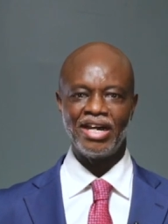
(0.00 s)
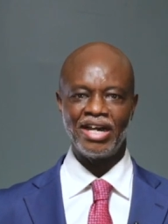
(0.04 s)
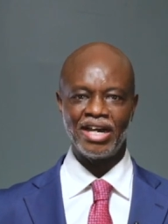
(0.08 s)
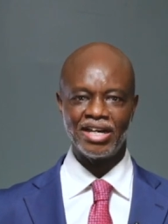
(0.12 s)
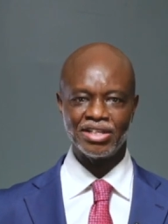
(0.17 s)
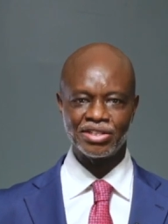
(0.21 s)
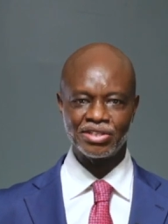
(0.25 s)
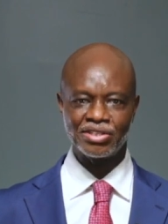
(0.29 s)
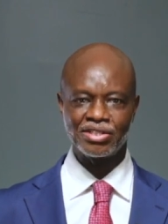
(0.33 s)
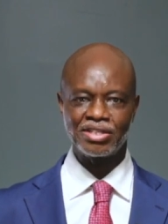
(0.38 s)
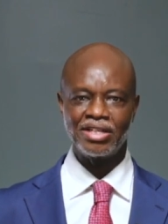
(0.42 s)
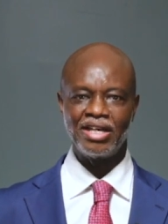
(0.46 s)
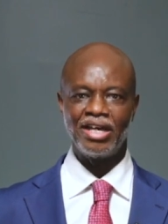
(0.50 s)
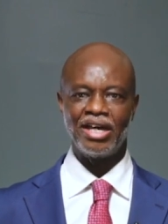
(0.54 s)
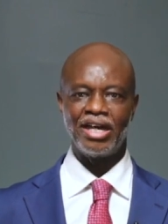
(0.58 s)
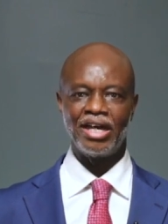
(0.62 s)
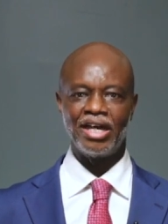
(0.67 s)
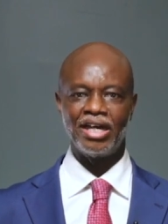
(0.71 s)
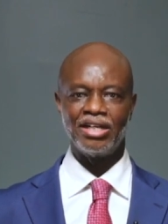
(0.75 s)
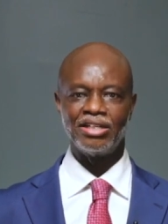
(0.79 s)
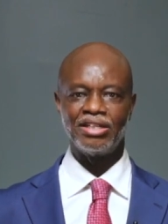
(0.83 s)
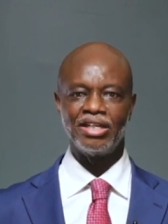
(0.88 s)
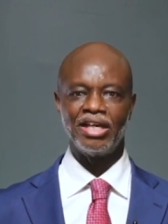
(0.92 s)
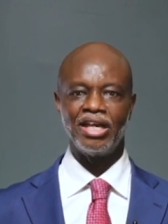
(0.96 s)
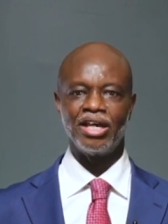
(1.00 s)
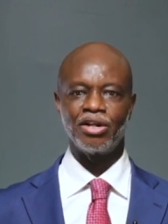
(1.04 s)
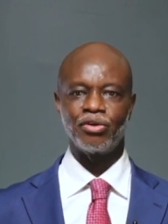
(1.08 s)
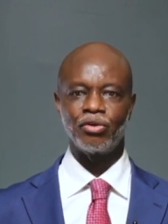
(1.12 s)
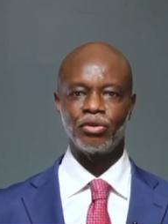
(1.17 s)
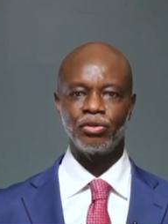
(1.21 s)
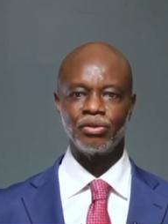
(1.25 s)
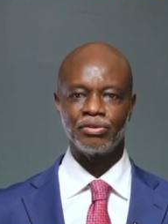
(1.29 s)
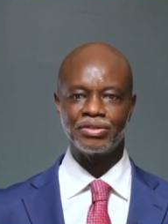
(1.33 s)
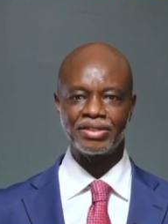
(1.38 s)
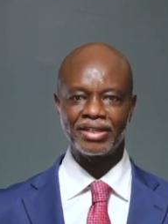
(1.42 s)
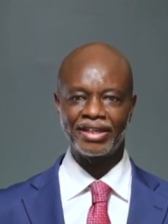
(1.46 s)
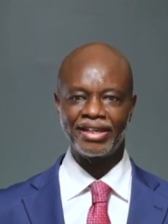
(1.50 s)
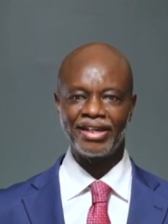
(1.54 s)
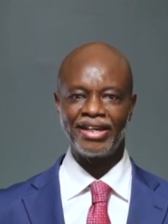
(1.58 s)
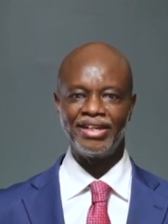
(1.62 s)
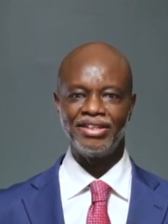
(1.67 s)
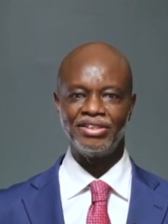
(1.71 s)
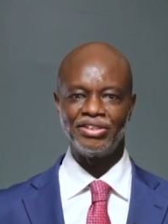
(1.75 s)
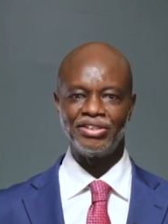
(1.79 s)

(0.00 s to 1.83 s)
as an aeronautical